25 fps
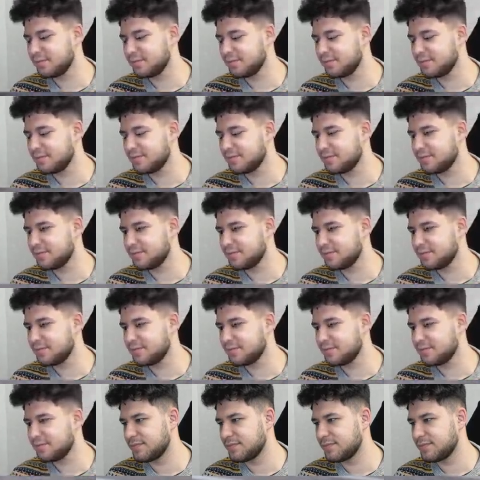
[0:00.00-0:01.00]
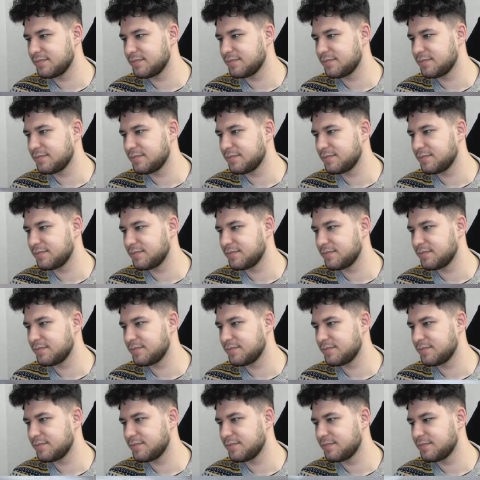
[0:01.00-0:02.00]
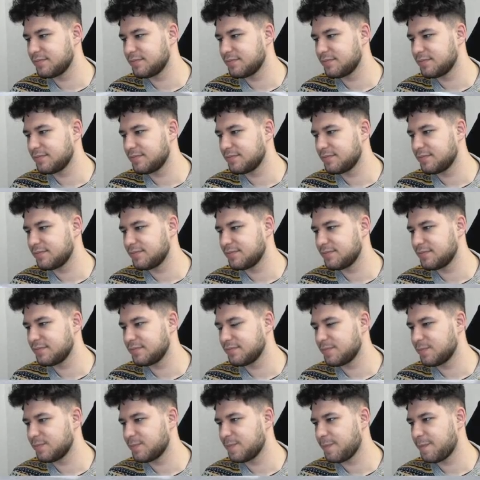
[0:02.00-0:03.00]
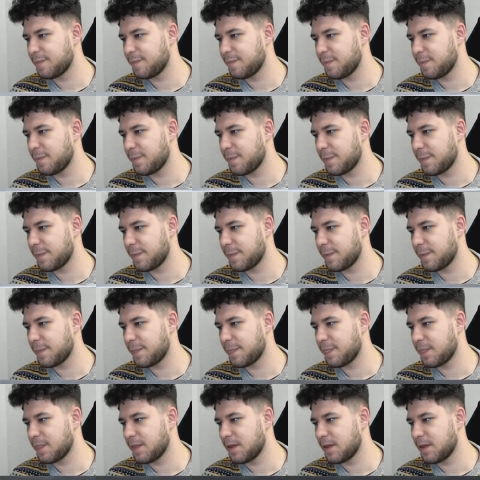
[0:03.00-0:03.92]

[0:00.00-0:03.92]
No one is speaking in this clip.